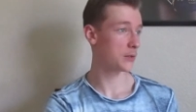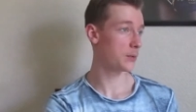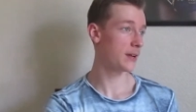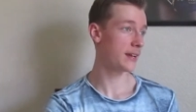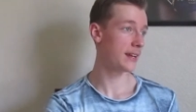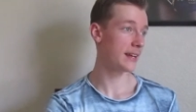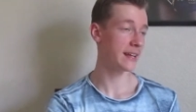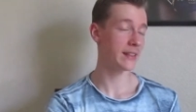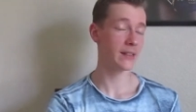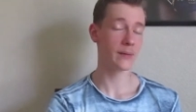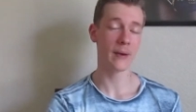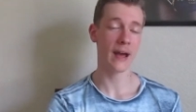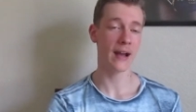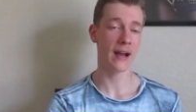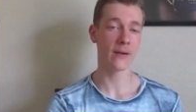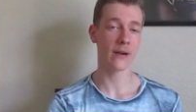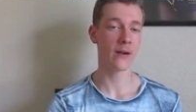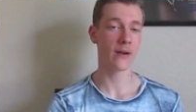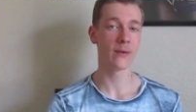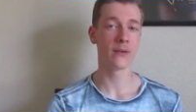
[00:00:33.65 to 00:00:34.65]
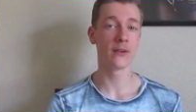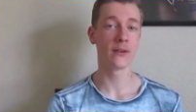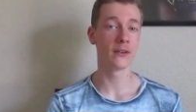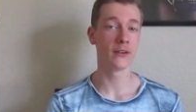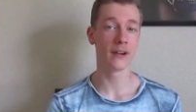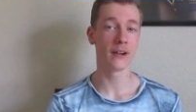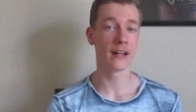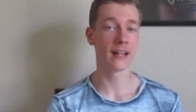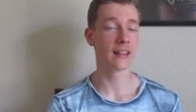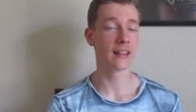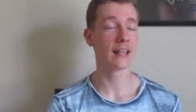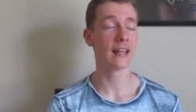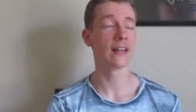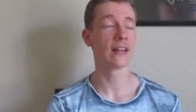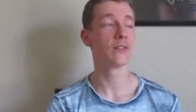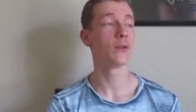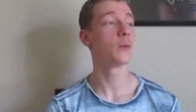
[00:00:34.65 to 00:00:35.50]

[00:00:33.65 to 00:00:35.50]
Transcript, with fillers: tweeting in the background or anything,